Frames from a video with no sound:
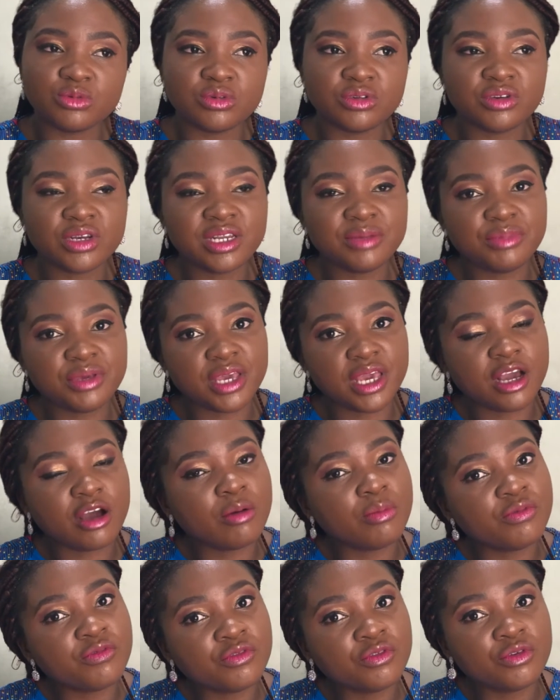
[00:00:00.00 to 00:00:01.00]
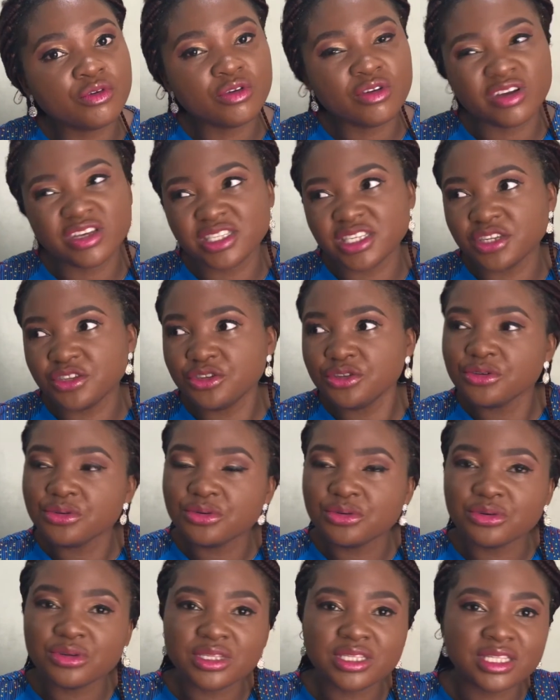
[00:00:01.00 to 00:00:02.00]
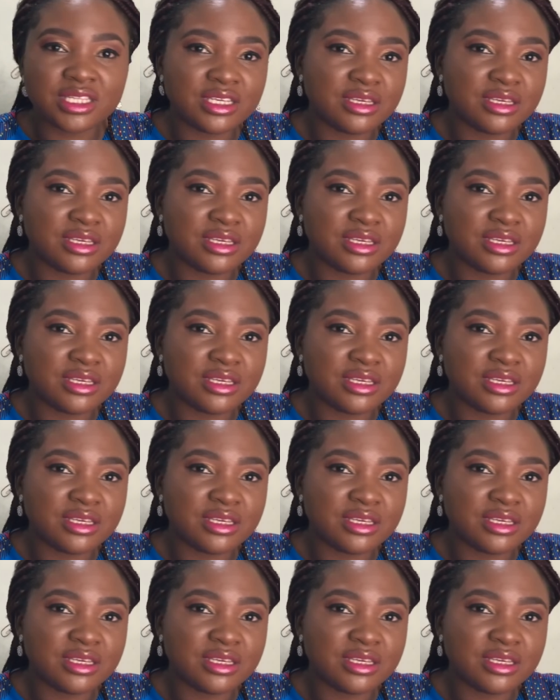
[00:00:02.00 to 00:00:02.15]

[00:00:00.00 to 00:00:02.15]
would really be helpful, or is a new growth